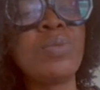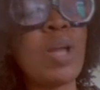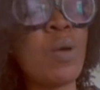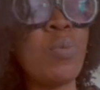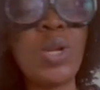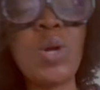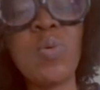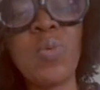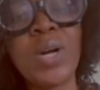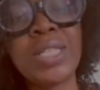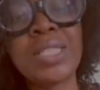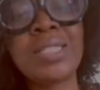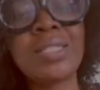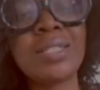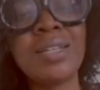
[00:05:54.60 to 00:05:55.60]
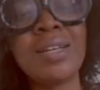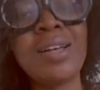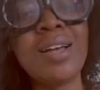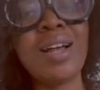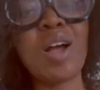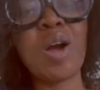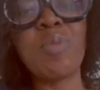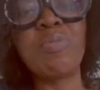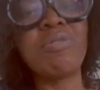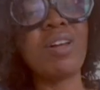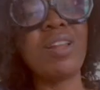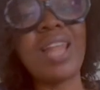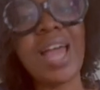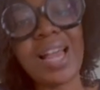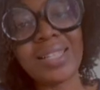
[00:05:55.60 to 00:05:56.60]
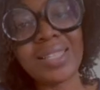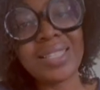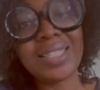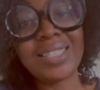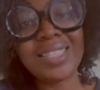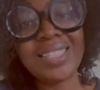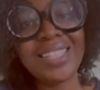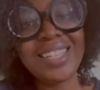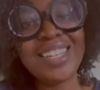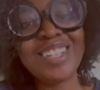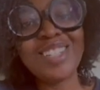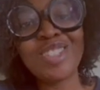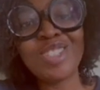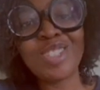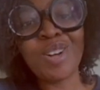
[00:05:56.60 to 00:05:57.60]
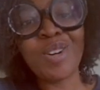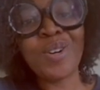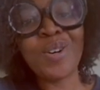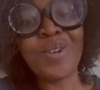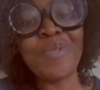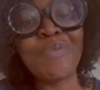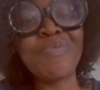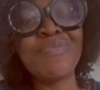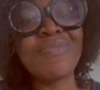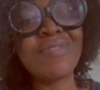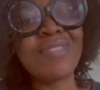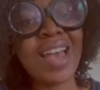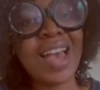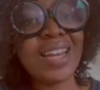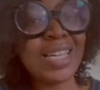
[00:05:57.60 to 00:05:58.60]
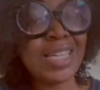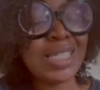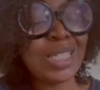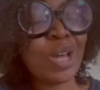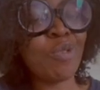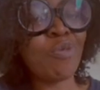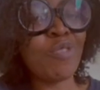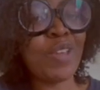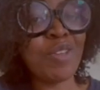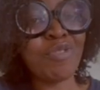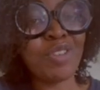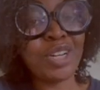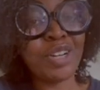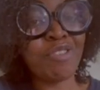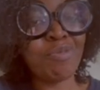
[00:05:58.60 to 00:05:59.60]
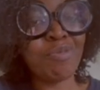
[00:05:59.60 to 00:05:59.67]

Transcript: that wouldn't want a bralette. So that is a favorite of